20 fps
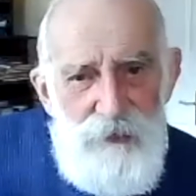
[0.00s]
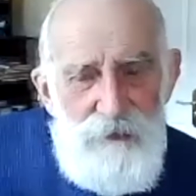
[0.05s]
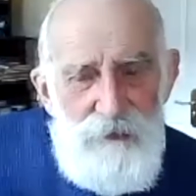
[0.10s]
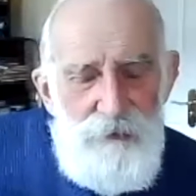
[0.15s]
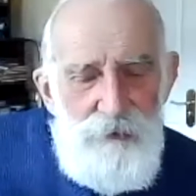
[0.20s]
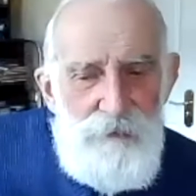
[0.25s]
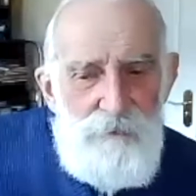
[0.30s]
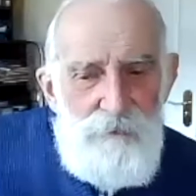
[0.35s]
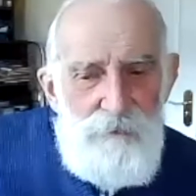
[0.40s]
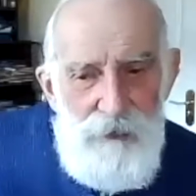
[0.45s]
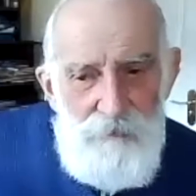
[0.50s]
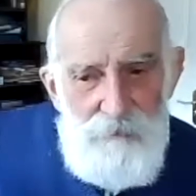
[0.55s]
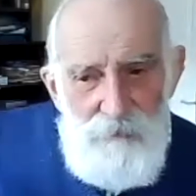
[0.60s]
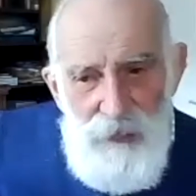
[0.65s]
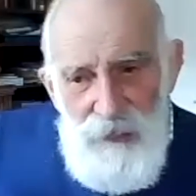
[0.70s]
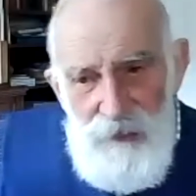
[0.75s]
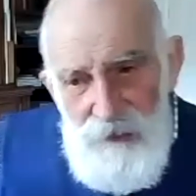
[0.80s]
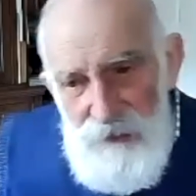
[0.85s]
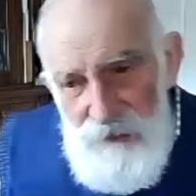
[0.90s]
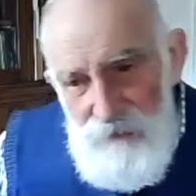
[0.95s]
I lose my
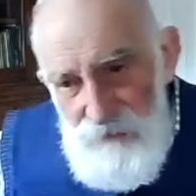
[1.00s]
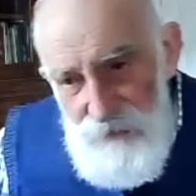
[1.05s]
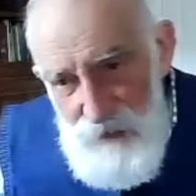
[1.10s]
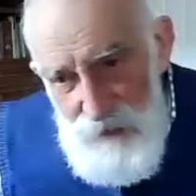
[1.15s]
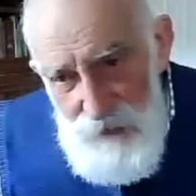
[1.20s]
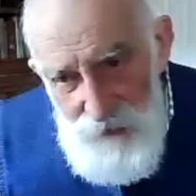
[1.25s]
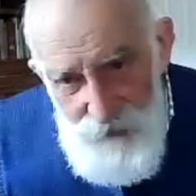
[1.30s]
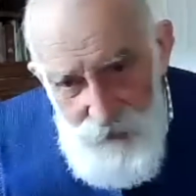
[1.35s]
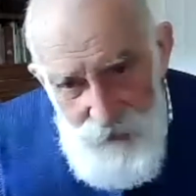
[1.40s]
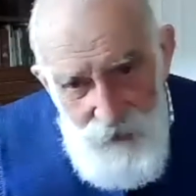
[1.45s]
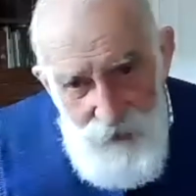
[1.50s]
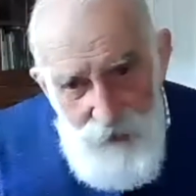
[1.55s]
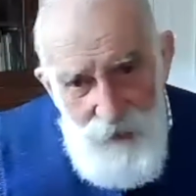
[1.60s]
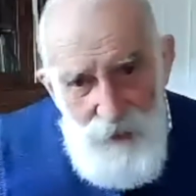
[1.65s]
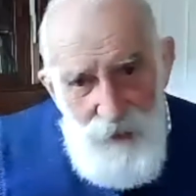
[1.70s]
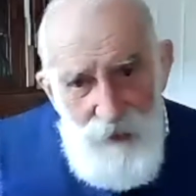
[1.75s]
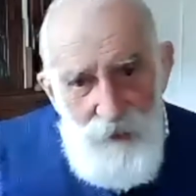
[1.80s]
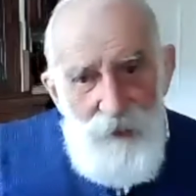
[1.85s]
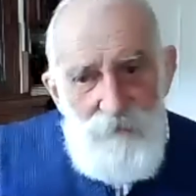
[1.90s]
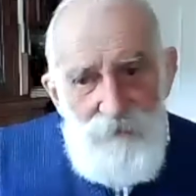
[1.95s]
balance very easily.
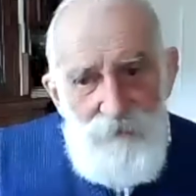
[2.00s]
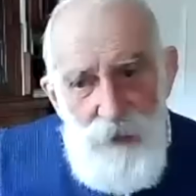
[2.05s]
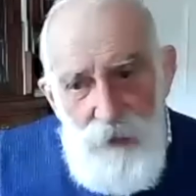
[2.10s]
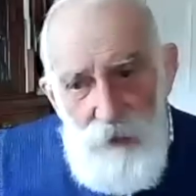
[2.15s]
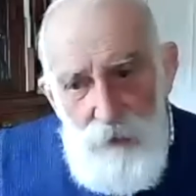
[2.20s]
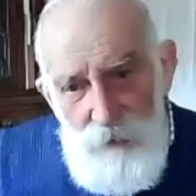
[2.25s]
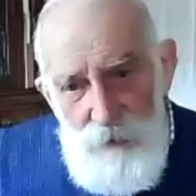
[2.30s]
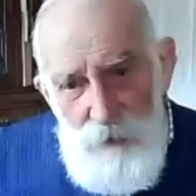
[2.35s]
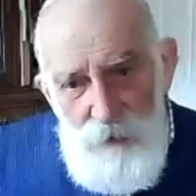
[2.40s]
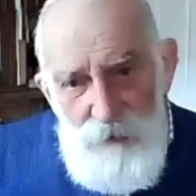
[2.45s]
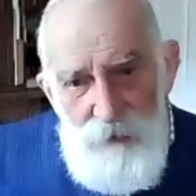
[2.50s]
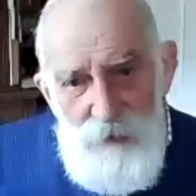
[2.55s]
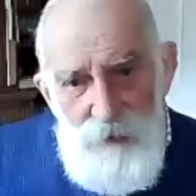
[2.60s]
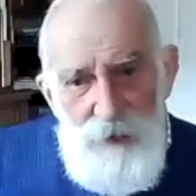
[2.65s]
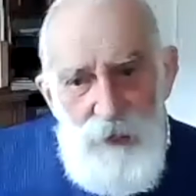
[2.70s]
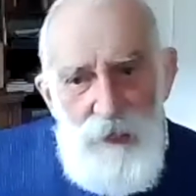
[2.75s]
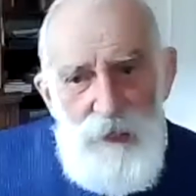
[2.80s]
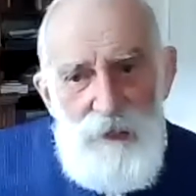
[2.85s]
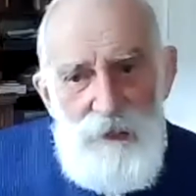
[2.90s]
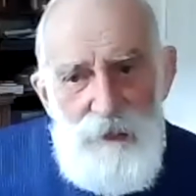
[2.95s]
Now I have to hold on to
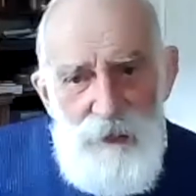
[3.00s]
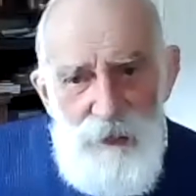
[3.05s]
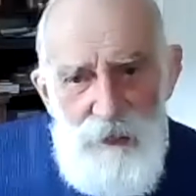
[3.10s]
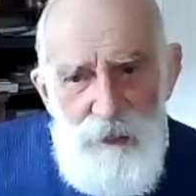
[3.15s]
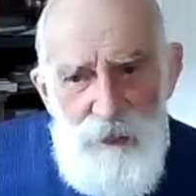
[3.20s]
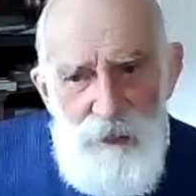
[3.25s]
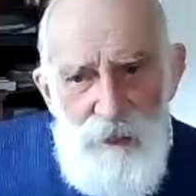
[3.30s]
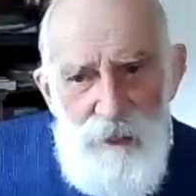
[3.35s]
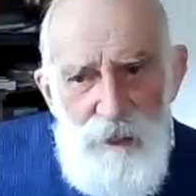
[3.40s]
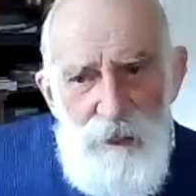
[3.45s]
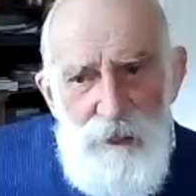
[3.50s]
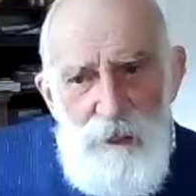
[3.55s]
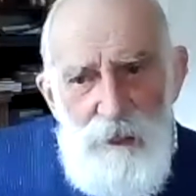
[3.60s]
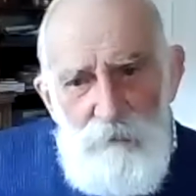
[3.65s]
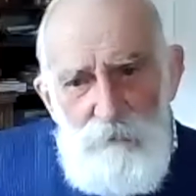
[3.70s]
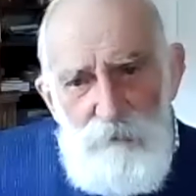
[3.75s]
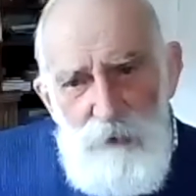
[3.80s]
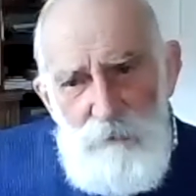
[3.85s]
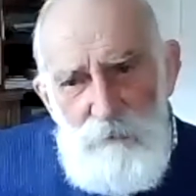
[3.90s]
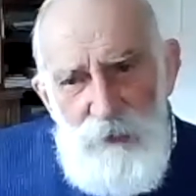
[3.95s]
things. I
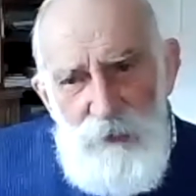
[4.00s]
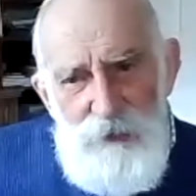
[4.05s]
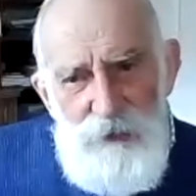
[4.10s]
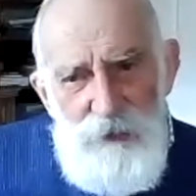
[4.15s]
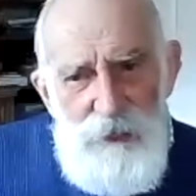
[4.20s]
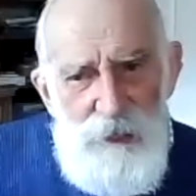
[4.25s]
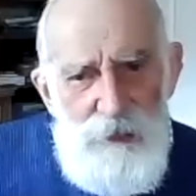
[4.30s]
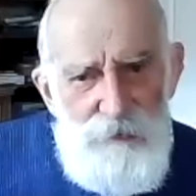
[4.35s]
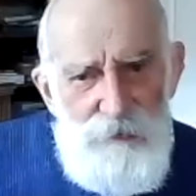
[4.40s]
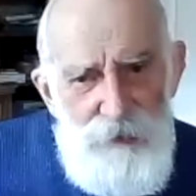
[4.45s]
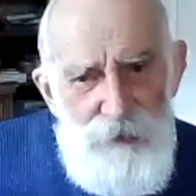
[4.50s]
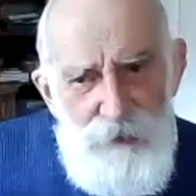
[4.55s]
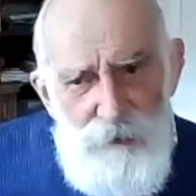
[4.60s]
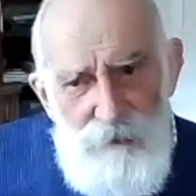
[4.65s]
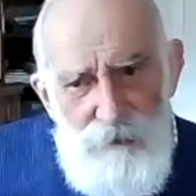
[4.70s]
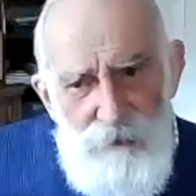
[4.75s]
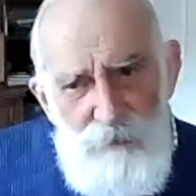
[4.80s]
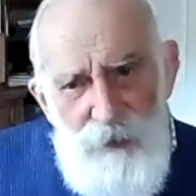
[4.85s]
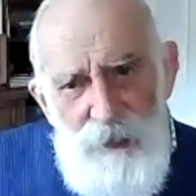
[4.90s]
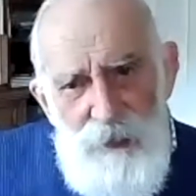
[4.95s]
can't put my trousers
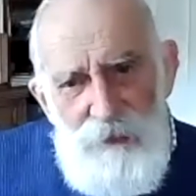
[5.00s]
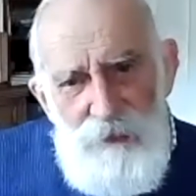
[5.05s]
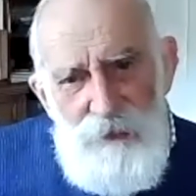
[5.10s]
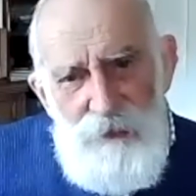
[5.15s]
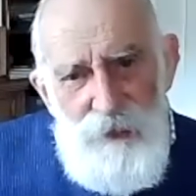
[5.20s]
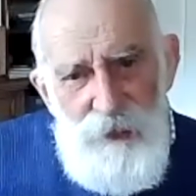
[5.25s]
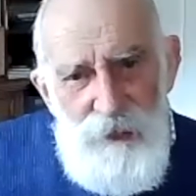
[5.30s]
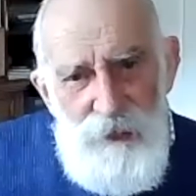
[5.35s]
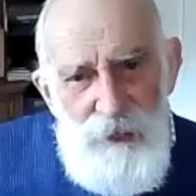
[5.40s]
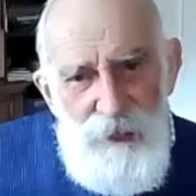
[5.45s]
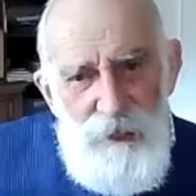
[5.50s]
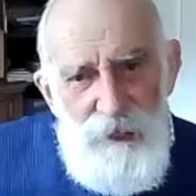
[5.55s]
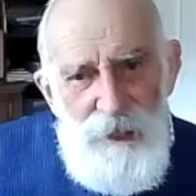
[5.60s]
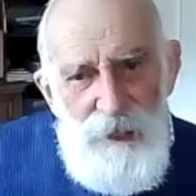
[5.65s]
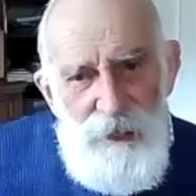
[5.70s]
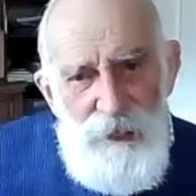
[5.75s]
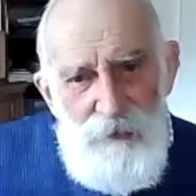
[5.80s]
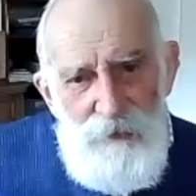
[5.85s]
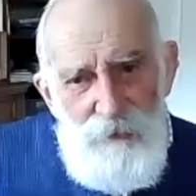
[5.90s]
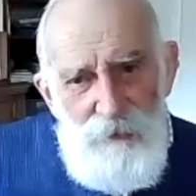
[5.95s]
on without sitting
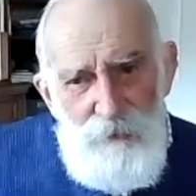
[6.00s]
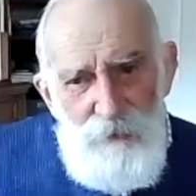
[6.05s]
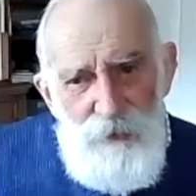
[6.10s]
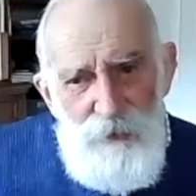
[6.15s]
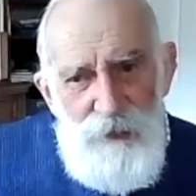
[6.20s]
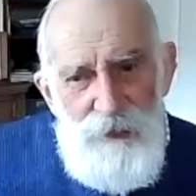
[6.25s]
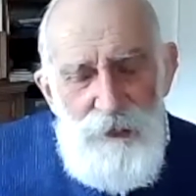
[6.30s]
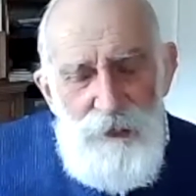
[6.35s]
down. All these